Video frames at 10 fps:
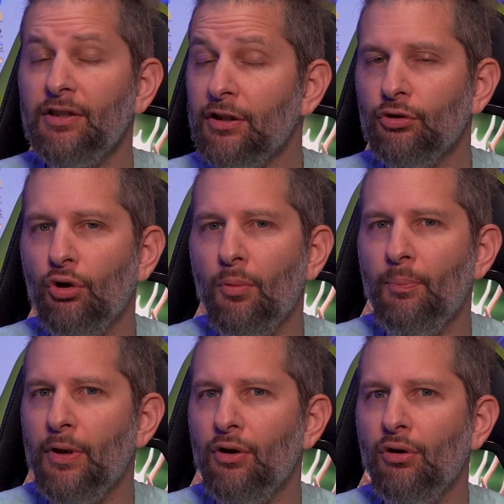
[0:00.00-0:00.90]
I get it,
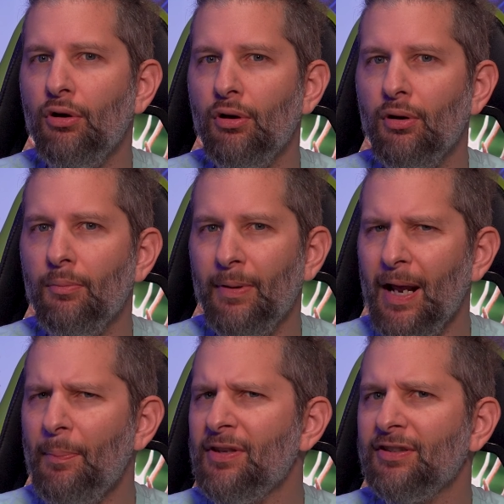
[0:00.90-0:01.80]
but just
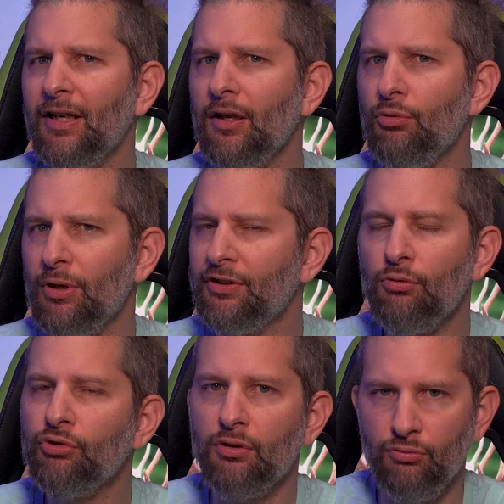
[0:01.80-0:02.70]
stop and think
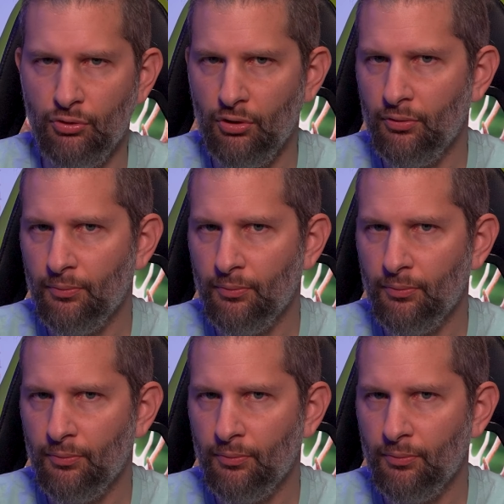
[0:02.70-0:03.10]
for a second.